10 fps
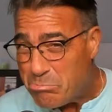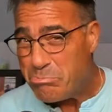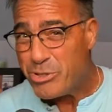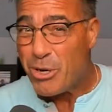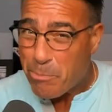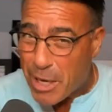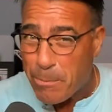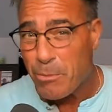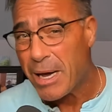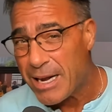some
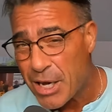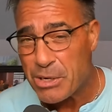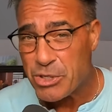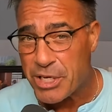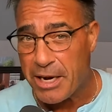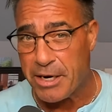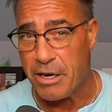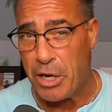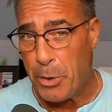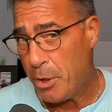people might not understand
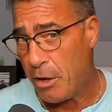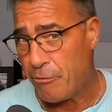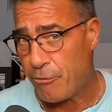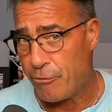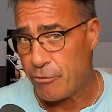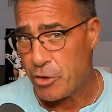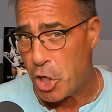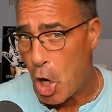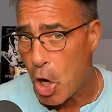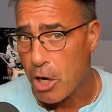it. If
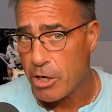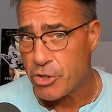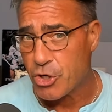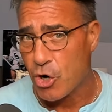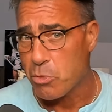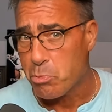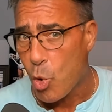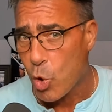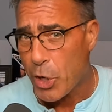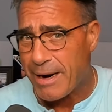cars are
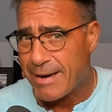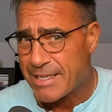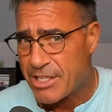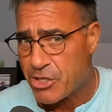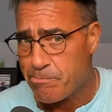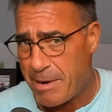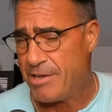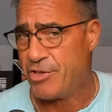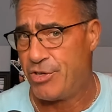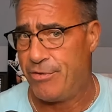more
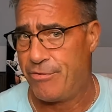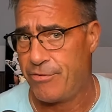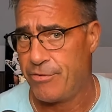expensive,